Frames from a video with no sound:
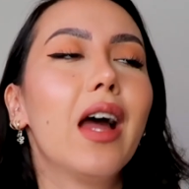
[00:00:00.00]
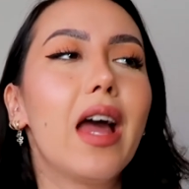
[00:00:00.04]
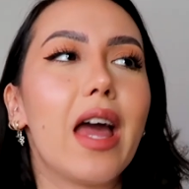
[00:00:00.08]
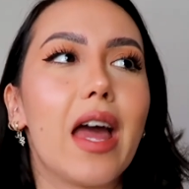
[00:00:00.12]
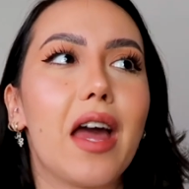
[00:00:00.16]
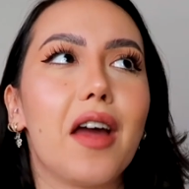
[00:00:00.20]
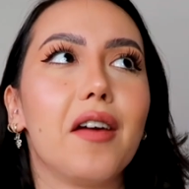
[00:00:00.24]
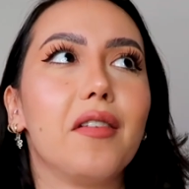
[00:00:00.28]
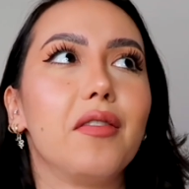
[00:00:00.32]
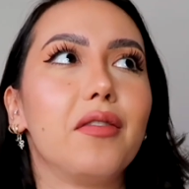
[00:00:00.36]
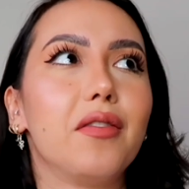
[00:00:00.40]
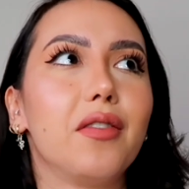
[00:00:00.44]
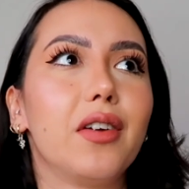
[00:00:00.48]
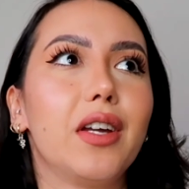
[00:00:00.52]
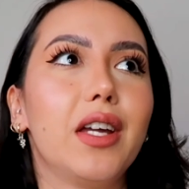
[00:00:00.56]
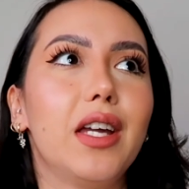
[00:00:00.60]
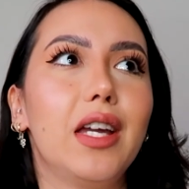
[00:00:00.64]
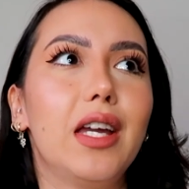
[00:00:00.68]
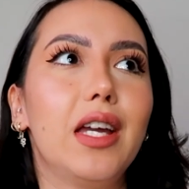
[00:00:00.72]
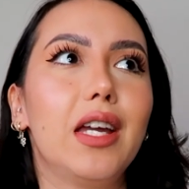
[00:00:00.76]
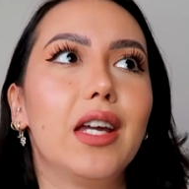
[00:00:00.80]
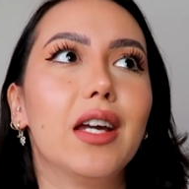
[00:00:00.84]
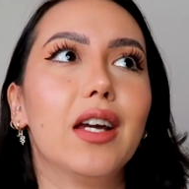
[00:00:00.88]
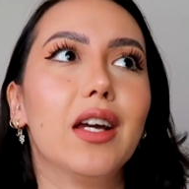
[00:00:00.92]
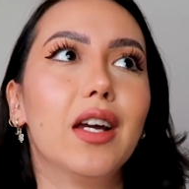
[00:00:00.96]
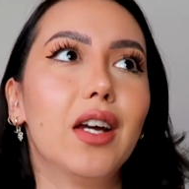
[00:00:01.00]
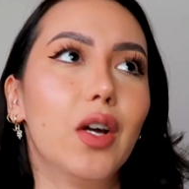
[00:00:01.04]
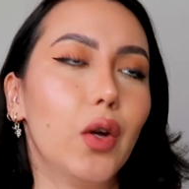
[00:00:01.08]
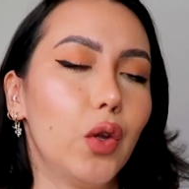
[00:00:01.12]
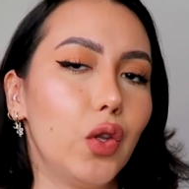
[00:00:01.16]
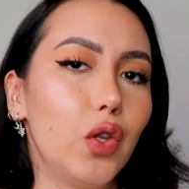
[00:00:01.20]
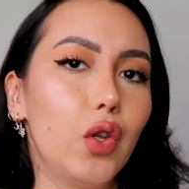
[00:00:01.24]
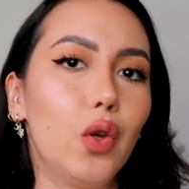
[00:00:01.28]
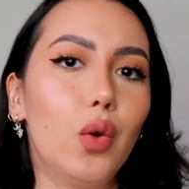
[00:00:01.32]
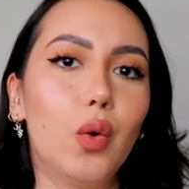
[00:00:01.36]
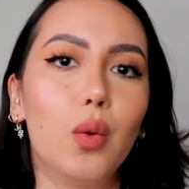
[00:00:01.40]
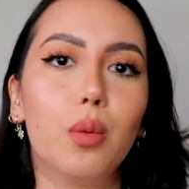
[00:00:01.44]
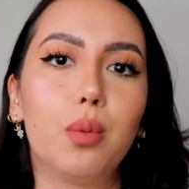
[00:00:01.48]
every
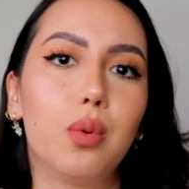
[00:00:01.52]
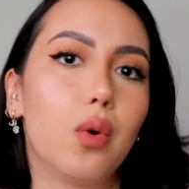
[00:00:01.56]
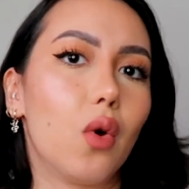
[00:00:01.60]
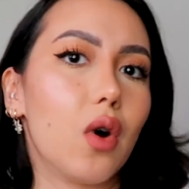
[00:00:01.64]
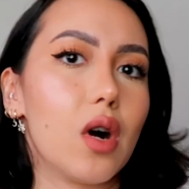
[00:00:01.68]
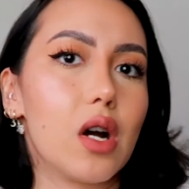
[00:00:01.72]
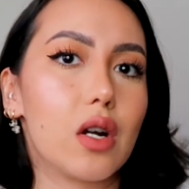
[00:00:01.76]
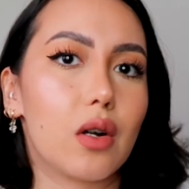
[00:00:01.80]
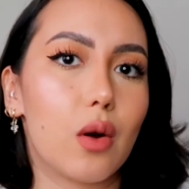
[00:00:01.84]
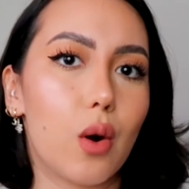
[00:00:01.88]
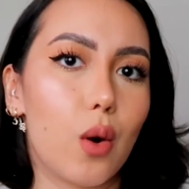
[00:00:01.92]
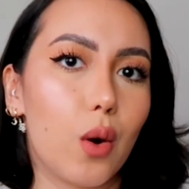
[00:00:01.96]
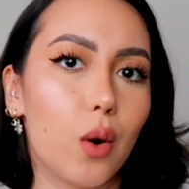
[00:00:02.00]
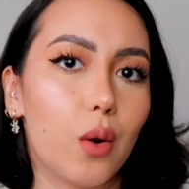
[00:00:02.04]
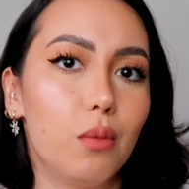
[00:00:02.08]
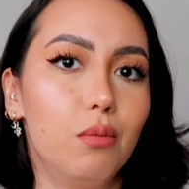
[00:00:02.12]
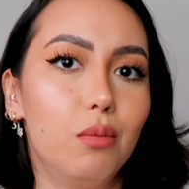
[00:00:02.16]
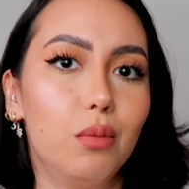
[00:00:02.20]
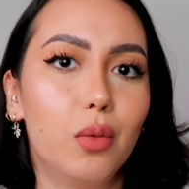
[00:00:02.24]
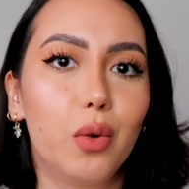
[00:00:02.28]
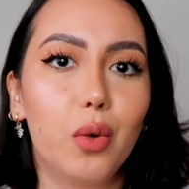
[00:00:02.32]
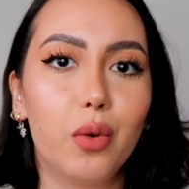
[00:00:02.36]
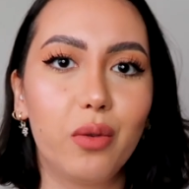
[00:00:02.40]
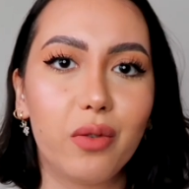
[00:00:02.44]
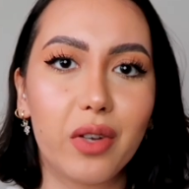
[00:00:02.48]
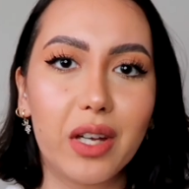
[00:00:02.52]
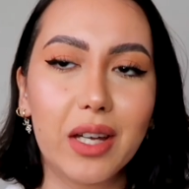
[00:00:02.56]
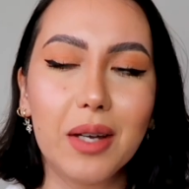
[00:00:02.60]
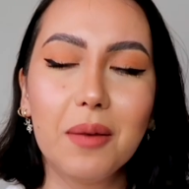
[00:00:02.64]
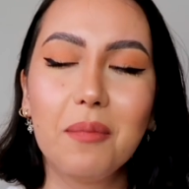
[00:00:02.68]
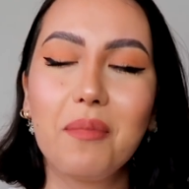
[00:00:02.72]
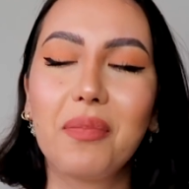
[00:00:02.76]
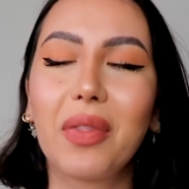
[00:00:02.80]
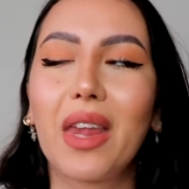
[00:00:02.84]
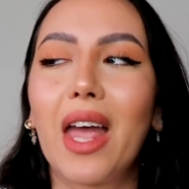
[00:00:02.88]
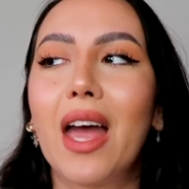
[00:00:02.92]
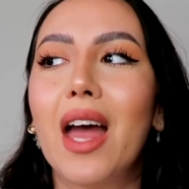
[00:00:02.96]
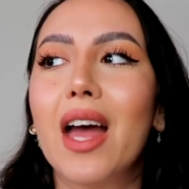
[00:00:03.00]
new Poirot
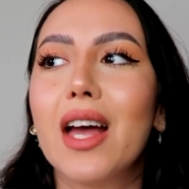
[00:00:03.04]
movie.